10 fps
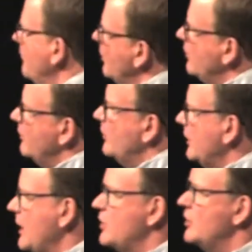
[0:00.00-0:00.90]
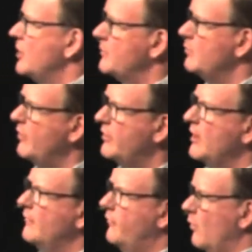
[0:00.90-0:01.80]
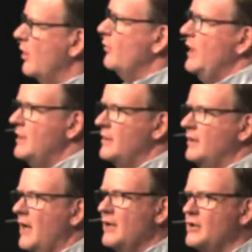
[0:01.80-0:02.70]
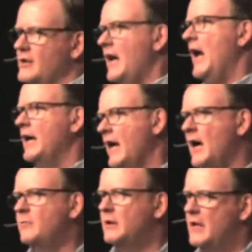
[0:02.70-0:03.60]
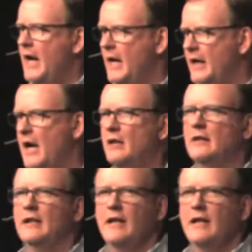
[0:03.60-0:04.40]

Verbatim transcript: building relationships with them for a reason, not just to hang out, but to hang out